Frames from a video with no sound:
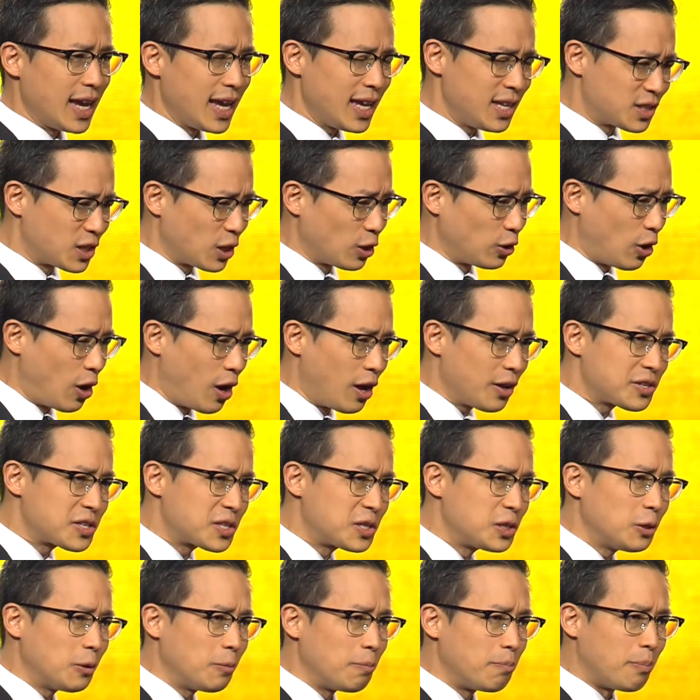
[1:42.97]
Is the law
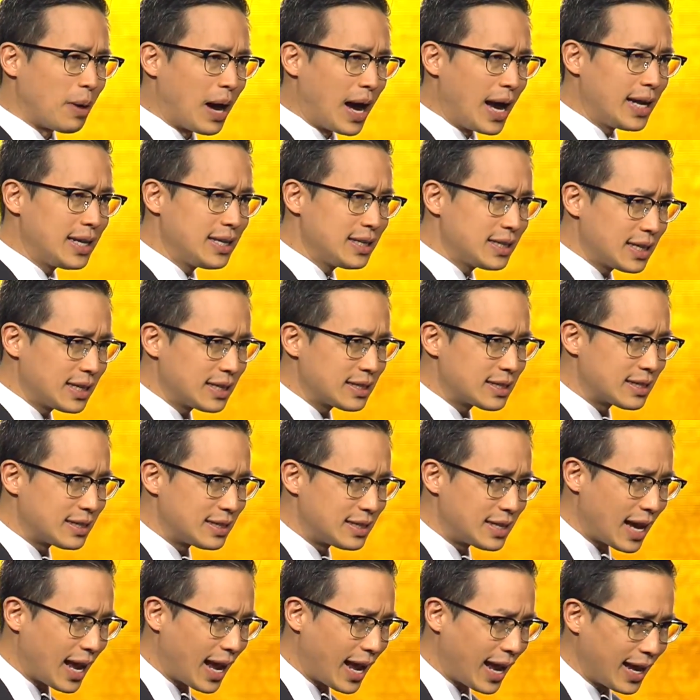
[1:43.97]
still binding
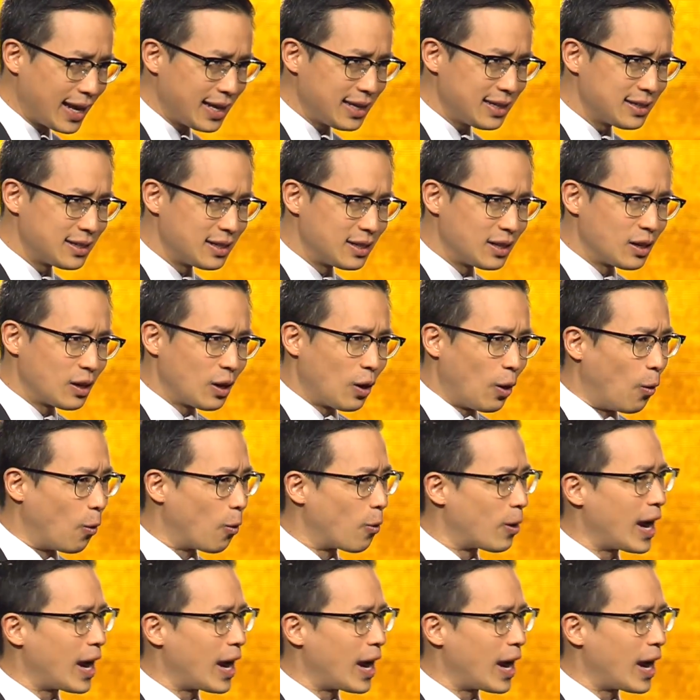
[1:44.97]
today, or